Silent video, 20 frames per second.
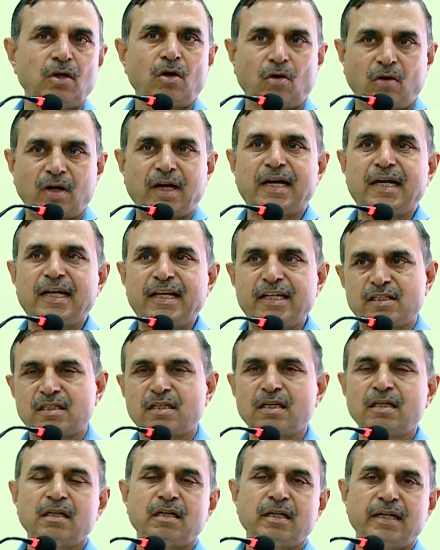or at
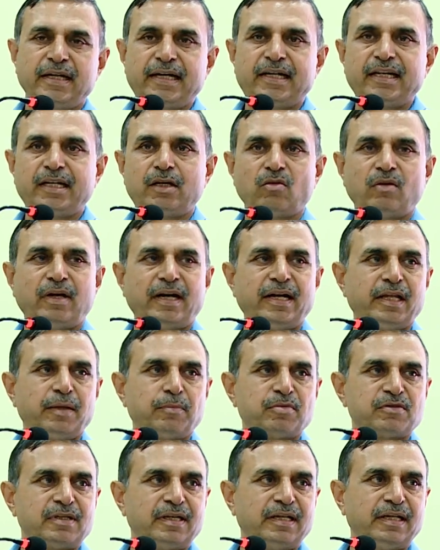least 80 to
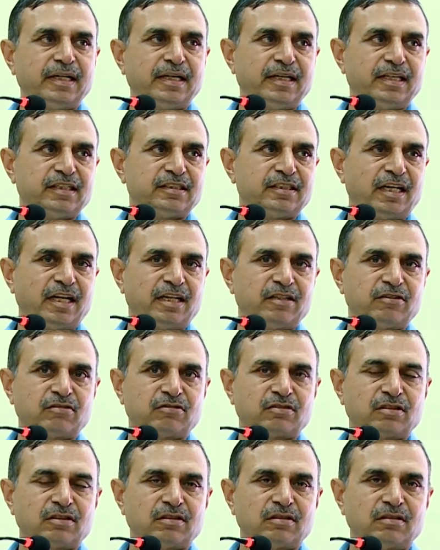90%
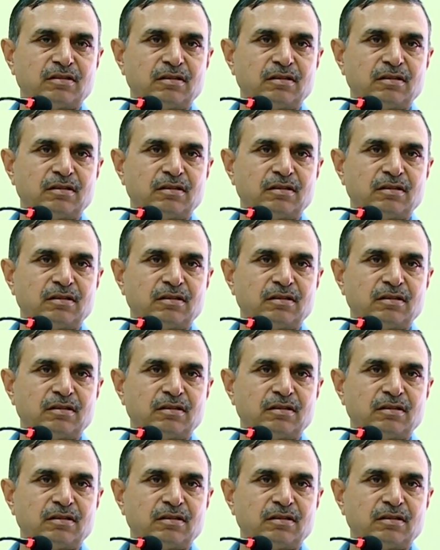indigenization.